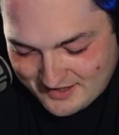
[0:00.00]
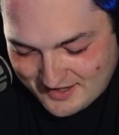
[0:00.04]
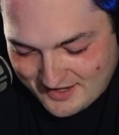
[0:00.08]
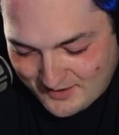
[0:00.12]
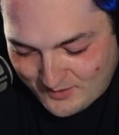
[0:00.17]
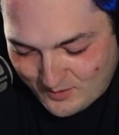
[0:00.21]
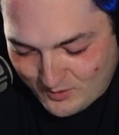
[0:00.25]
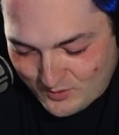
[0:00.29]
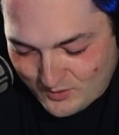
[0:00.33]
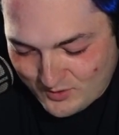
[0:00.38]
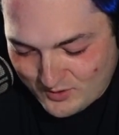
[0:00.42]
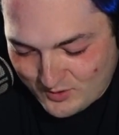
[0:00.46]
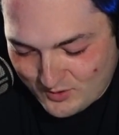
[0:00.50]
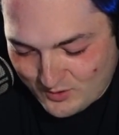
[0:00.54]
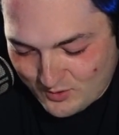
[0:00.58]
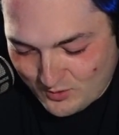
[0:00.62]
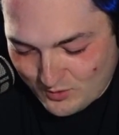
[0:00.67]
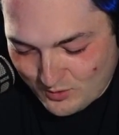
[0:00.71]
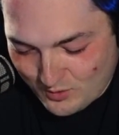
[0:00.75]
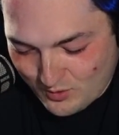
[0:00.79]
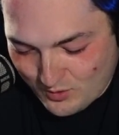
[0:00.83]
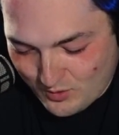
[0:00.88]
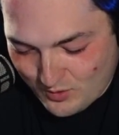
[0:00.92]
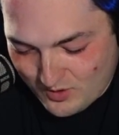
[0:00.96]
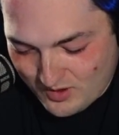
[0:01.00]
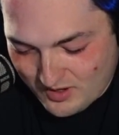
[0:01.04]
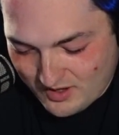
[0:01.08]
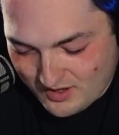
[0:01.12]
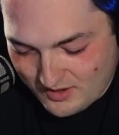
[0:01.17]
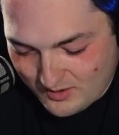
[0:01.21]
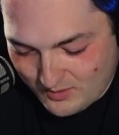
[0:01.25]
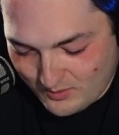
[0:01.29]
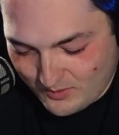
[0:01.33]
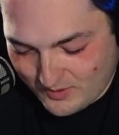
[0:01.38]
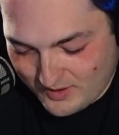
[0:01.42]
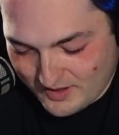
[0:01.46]
I'm going to go
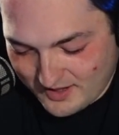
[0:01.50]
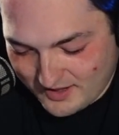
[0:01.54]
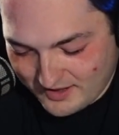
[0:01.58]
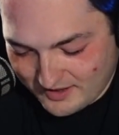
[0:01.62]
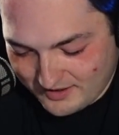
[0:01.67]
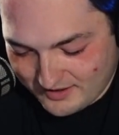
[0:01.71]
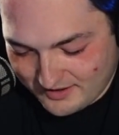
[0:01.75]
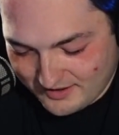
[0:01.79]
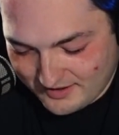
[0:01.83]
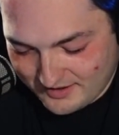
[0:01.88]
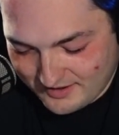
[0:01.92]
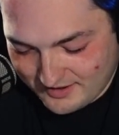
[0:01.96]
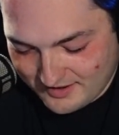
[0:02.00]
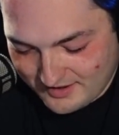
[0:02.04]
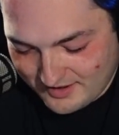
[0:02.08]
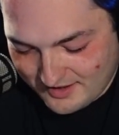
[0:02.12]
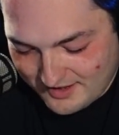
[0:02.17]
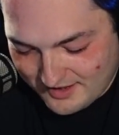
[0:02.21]
with